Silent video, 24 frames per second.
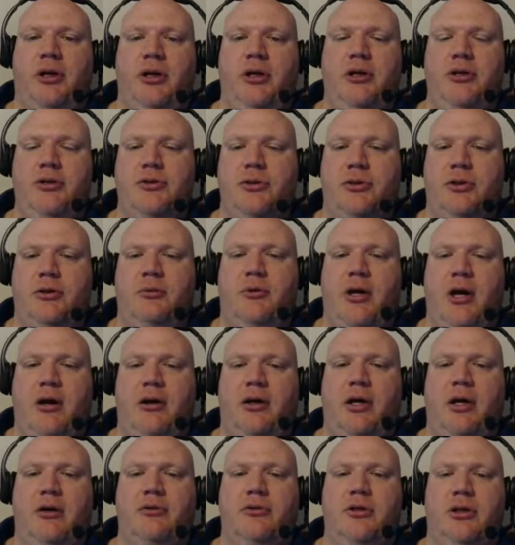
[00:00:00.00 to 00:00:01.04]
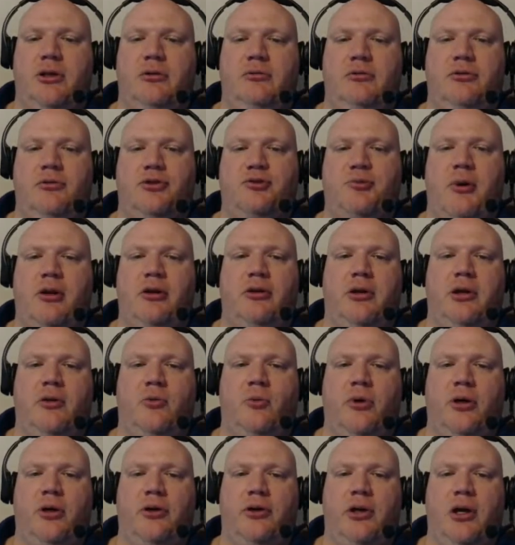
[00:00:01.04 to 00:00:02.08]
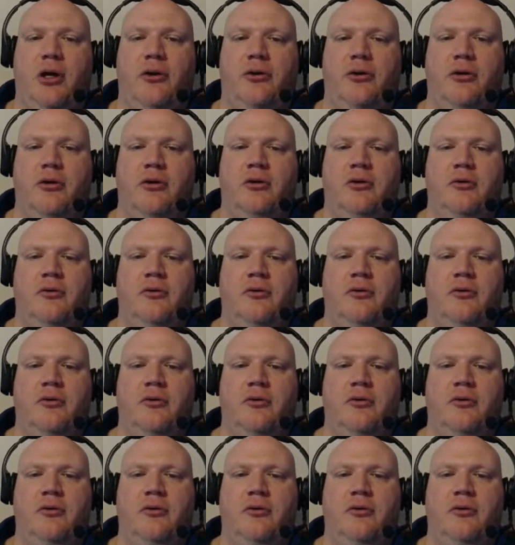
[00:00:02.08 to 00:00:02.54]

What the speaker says: easily without counting, just by looking where the other...